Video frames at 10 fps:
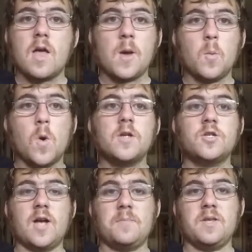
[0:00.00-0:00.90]
and
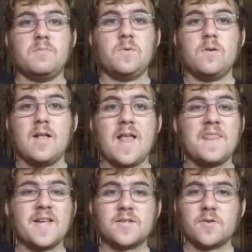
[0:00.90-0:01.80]
one-shot people.
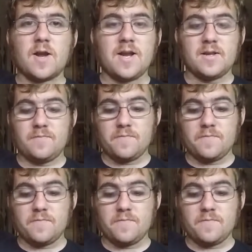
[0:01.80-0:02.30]
And that's great.